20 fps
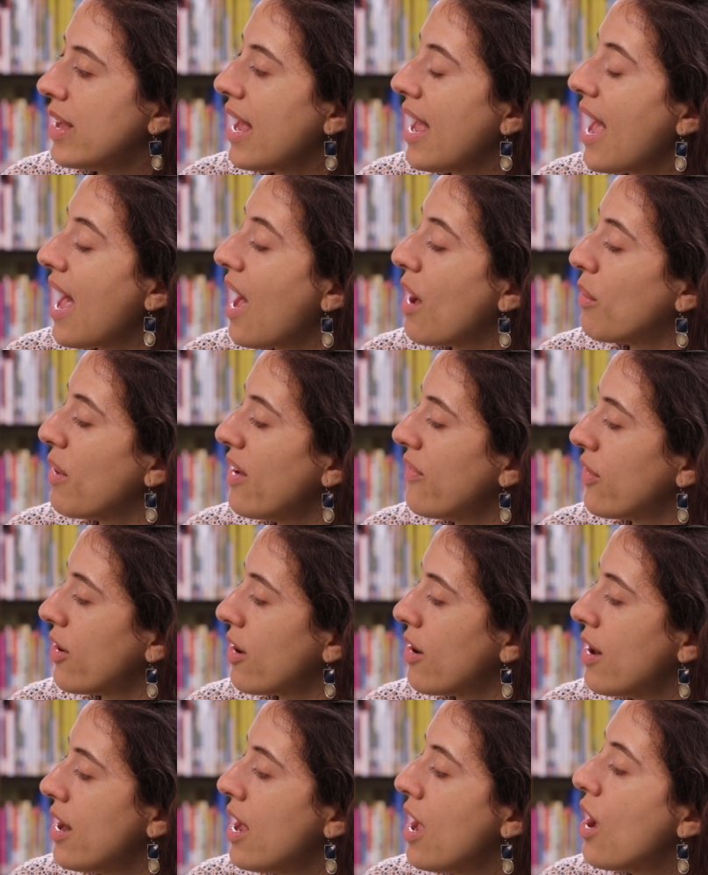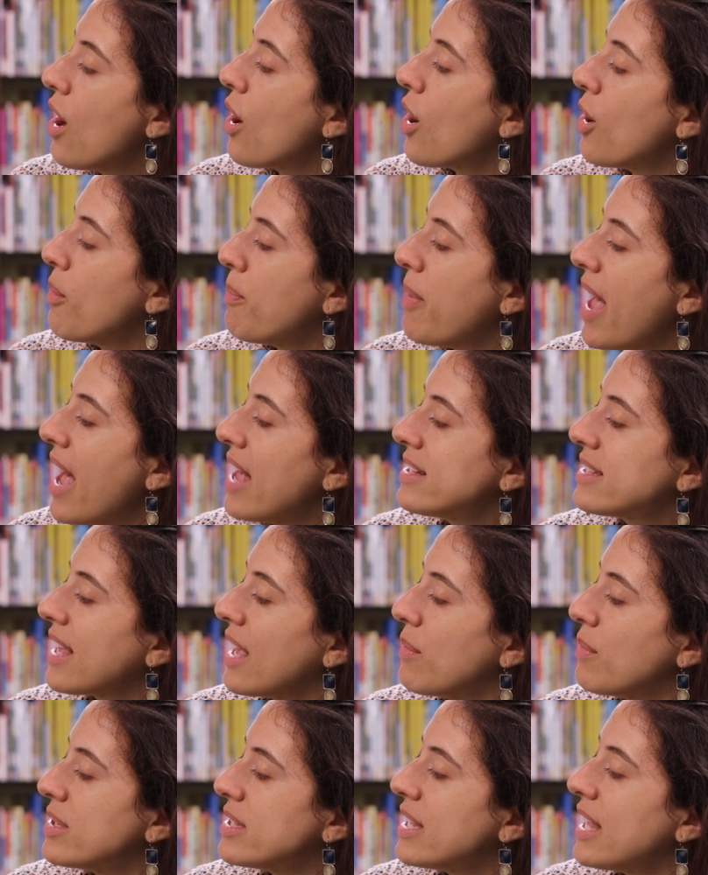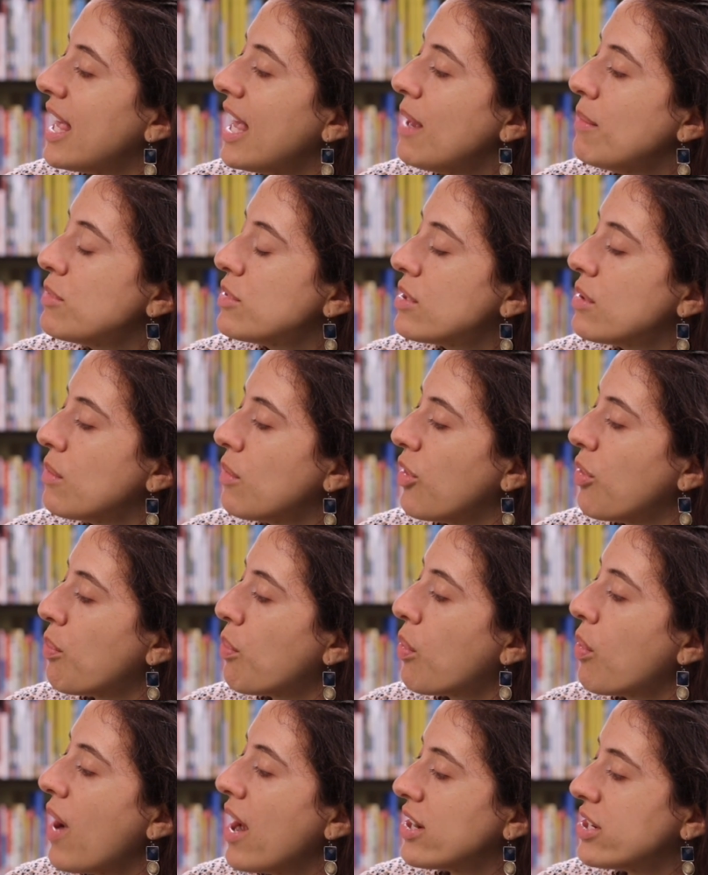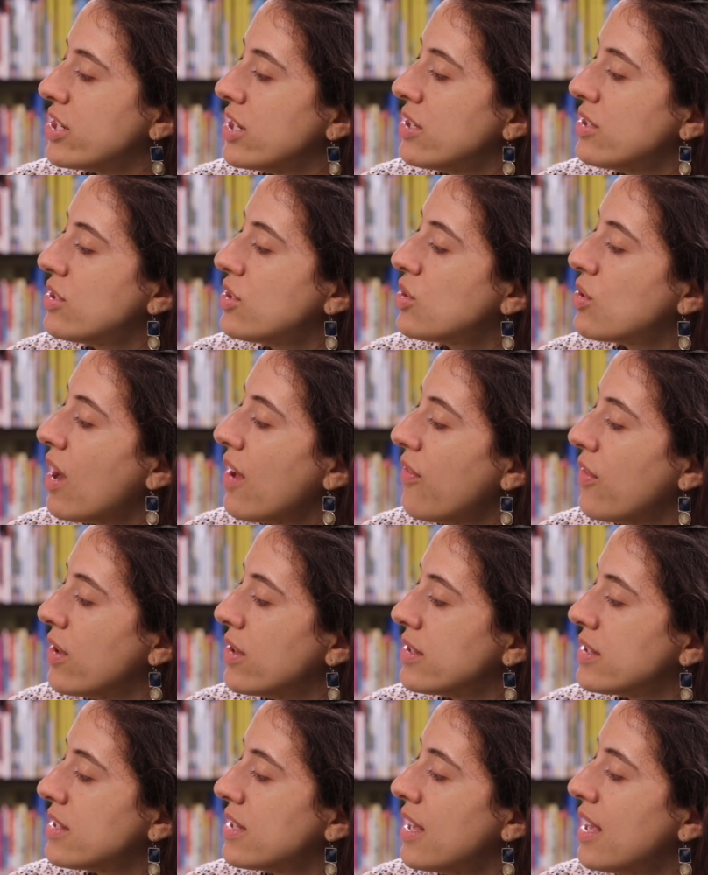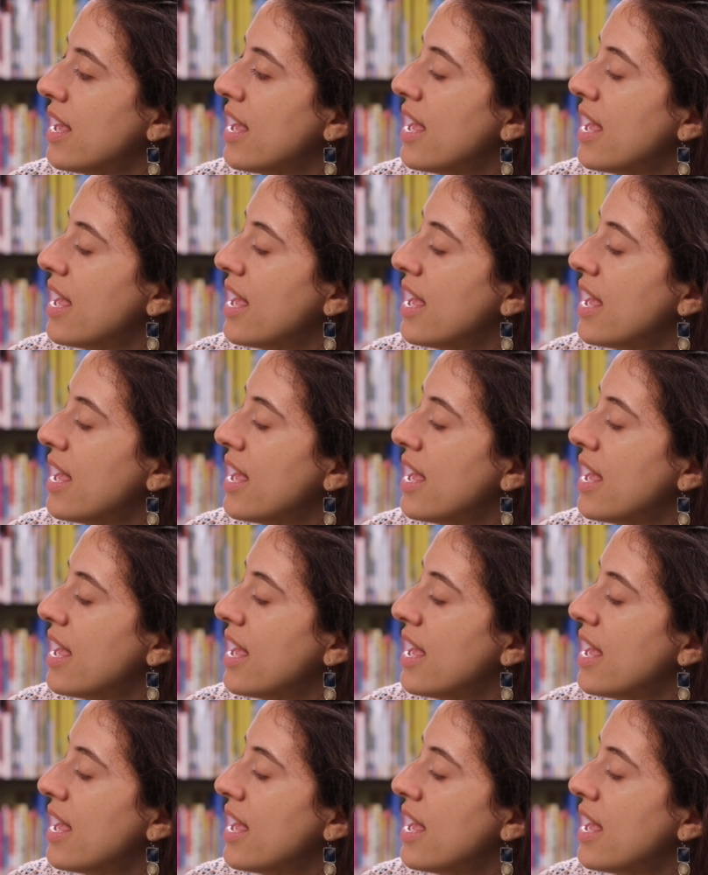However, her basket was heaped with precious truffles.